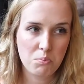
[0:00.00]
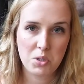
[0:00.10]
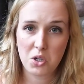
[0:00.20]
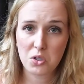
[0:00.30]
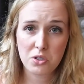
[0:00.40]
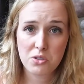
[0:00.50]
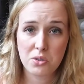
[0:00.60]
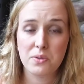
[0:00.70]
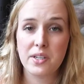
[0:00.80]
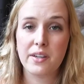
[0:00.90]
but all you
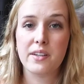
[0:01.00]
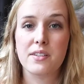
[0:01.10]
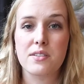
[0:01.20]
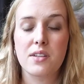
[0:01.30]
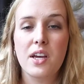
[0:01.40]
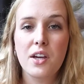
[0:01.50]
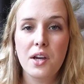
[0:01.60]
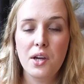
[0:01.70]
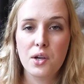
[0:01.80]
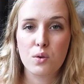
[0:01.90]
do is
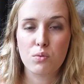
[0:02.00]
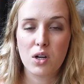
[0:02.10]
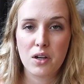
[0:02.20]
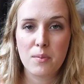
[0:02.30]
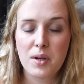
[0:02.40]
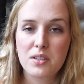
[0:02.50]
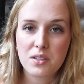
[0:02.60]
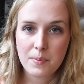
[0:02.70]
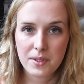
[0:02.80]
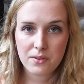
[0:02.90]
rub a
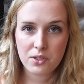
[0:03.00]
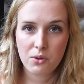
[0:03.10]
little bit of